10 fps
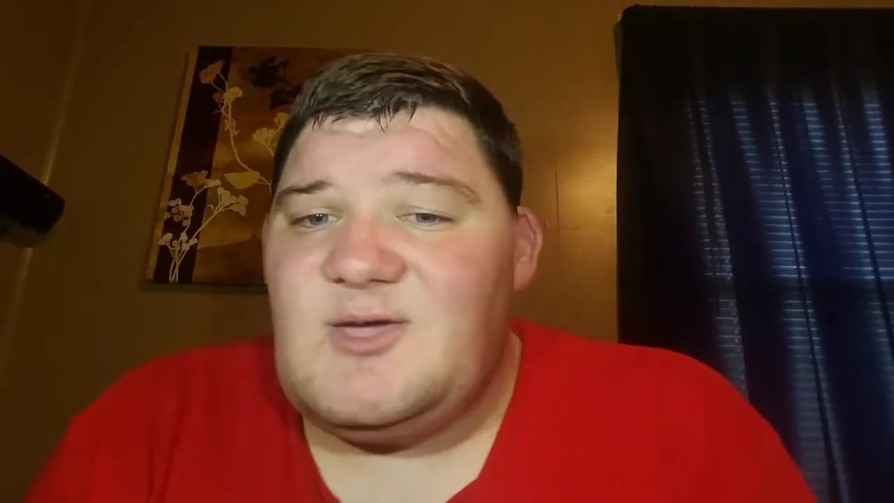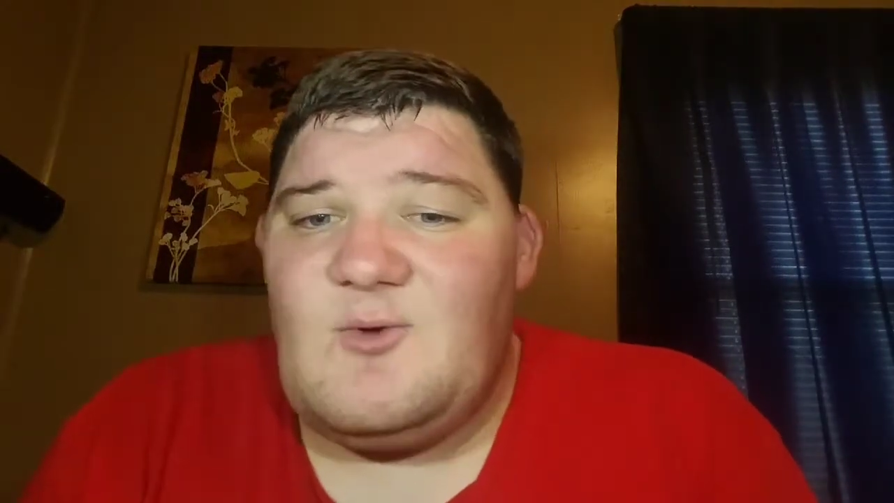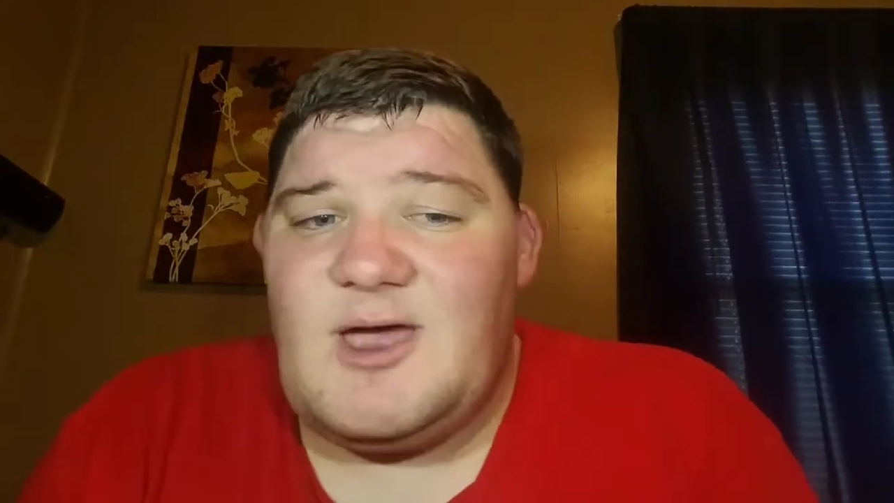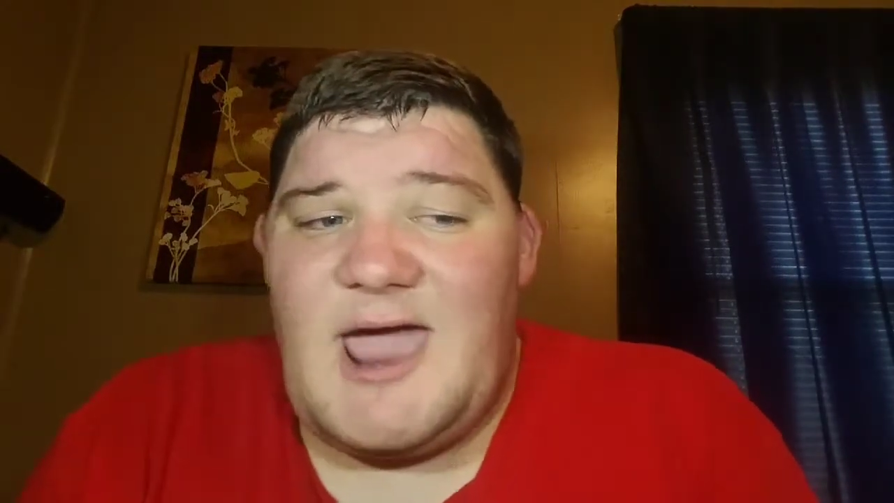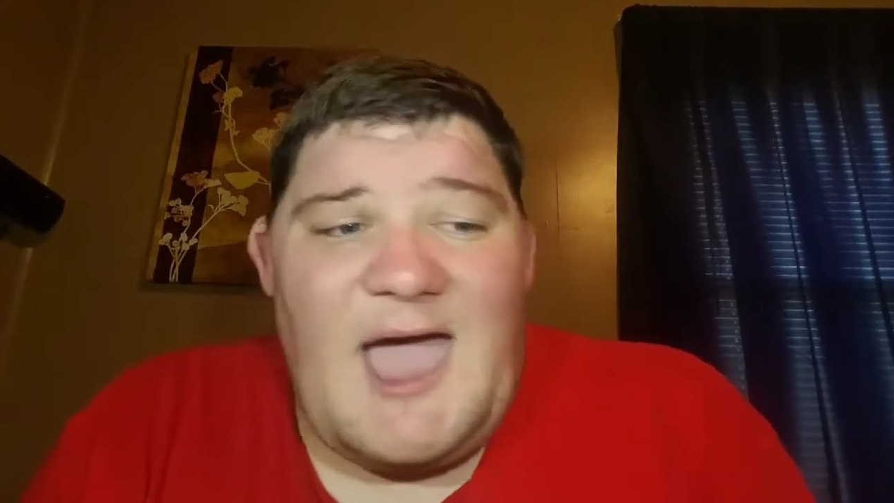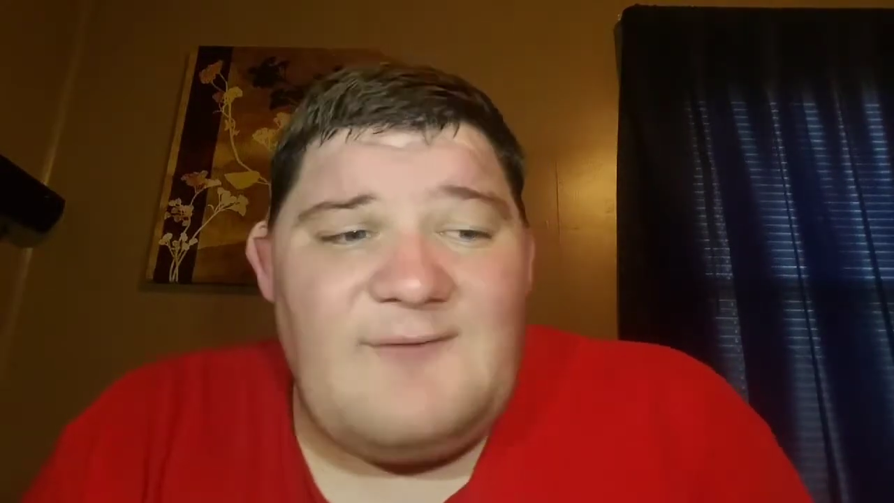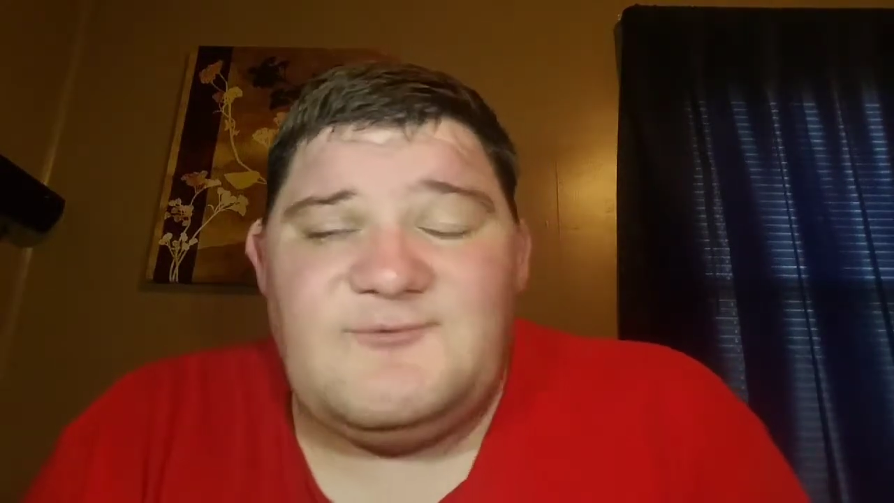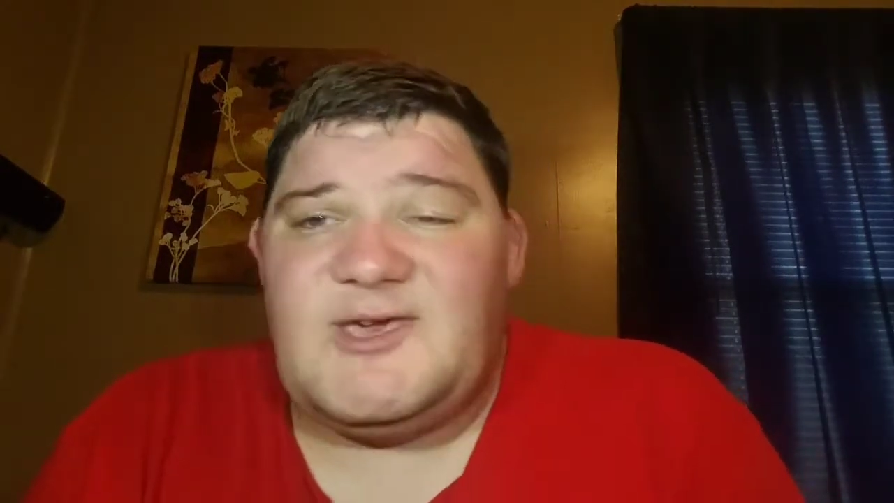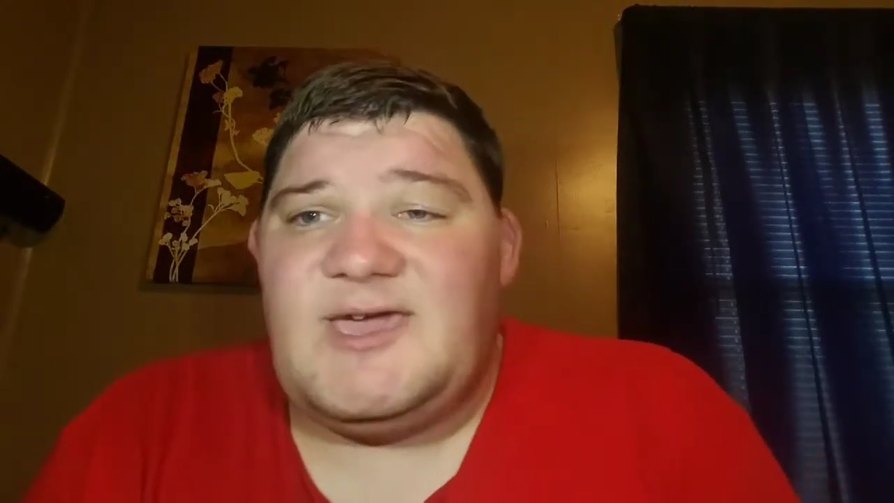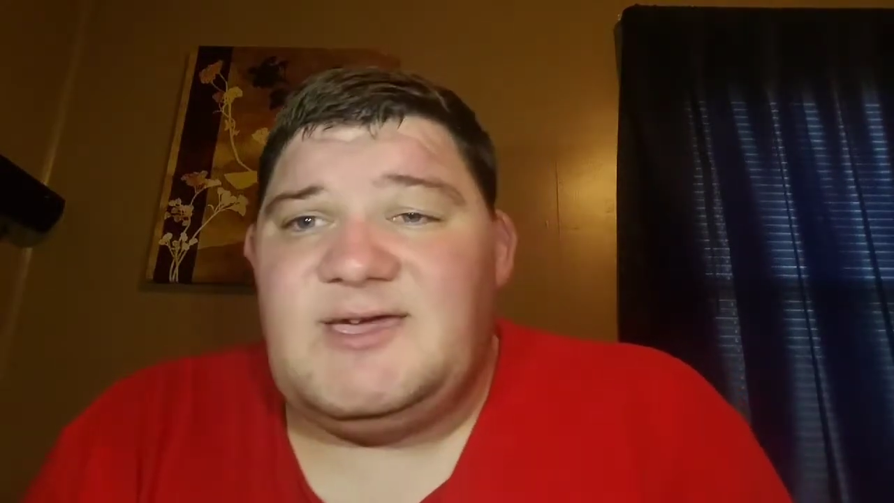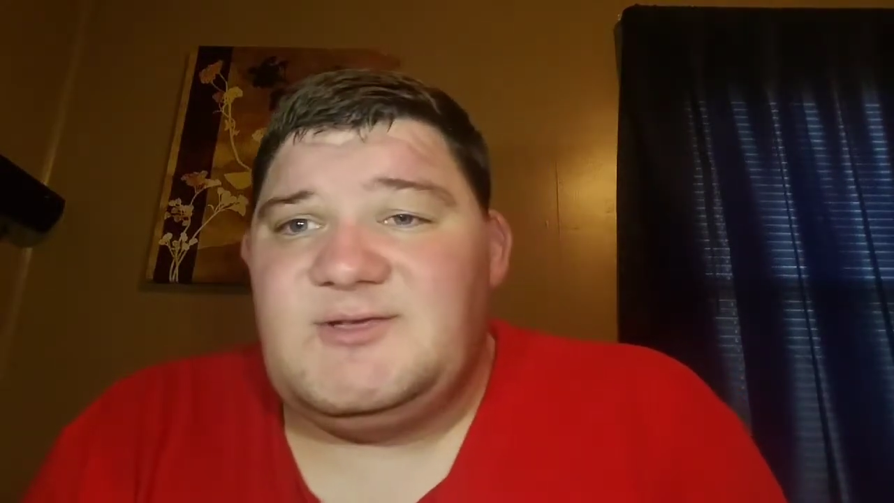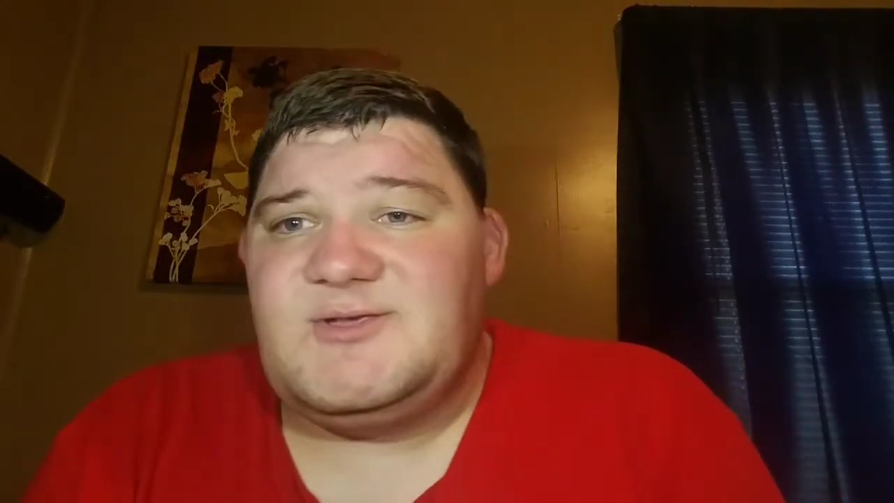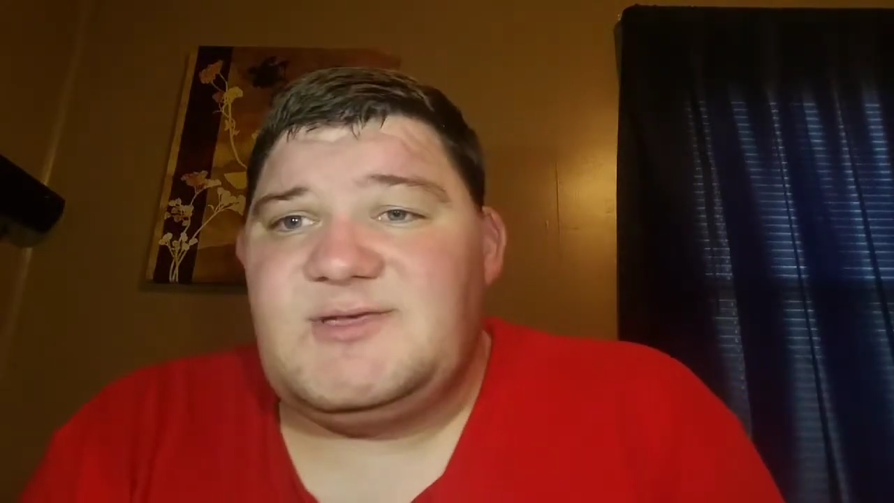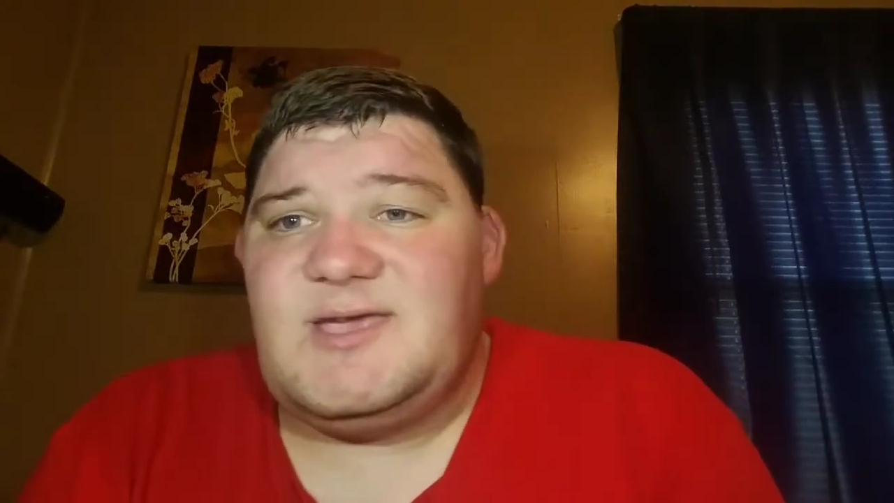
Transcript: you what, I've changed.